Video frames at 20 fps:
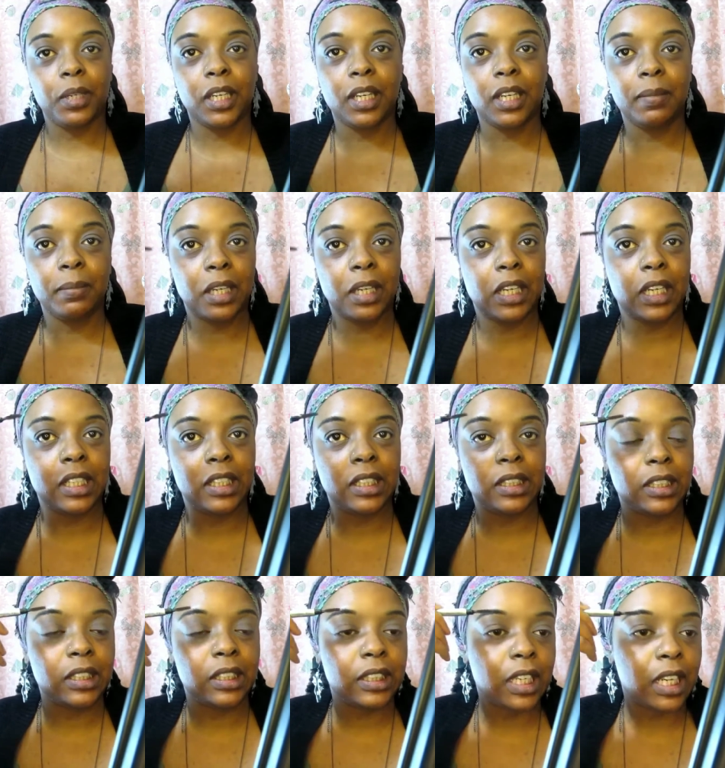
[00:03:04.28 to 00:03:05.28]
but I'm
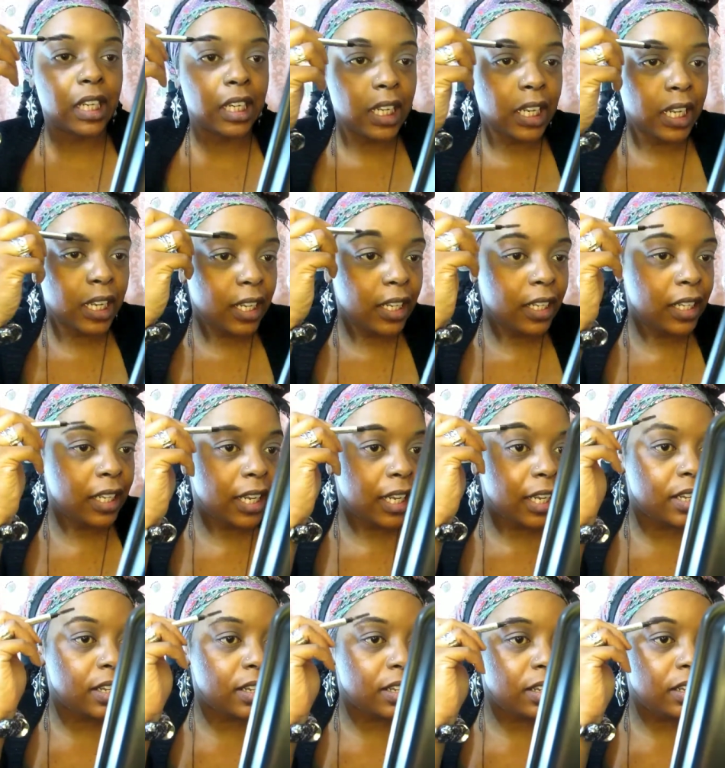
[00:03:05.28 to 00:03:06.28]
kind of sucky at
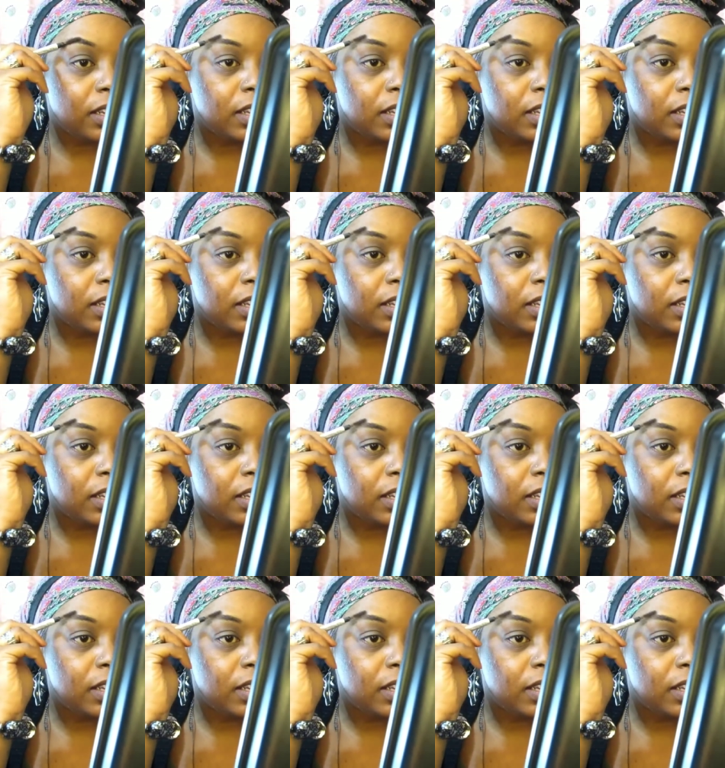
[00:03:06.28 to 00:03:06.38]
that.